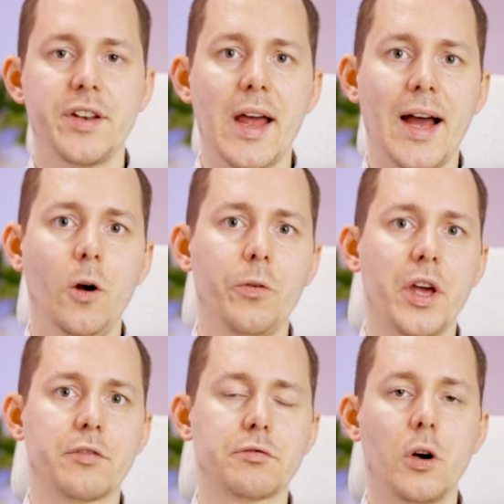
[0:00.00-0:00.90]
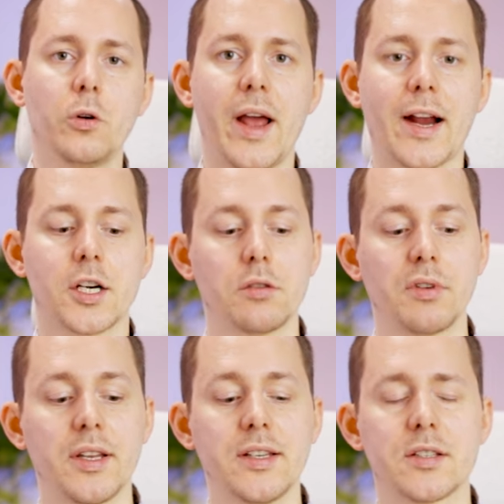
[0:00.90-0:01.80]
now that Rode actually
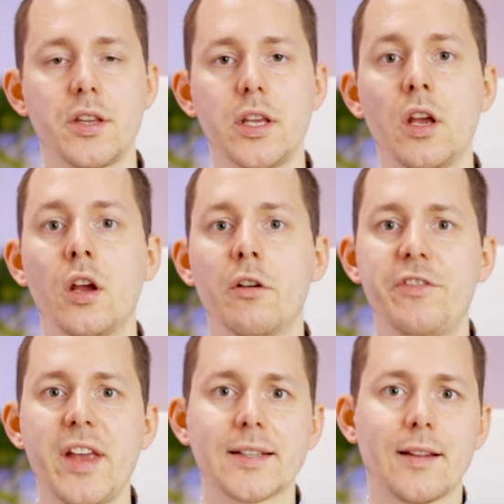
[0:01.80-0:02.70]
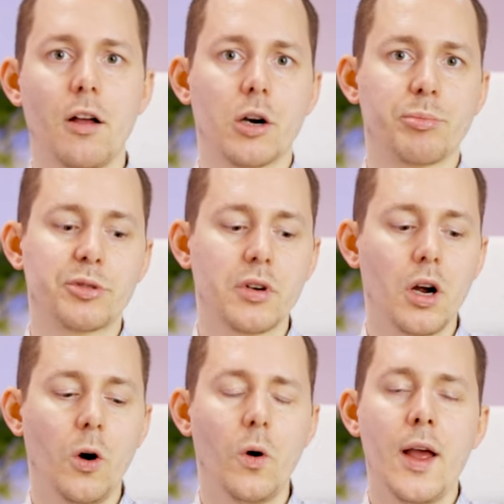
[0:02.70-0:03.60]
released the VXLR
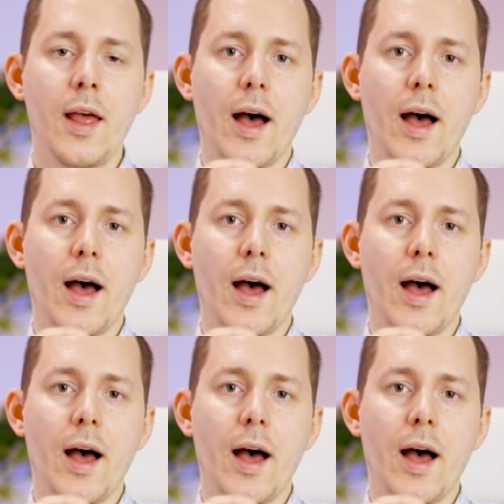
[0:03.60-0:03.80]
Pro,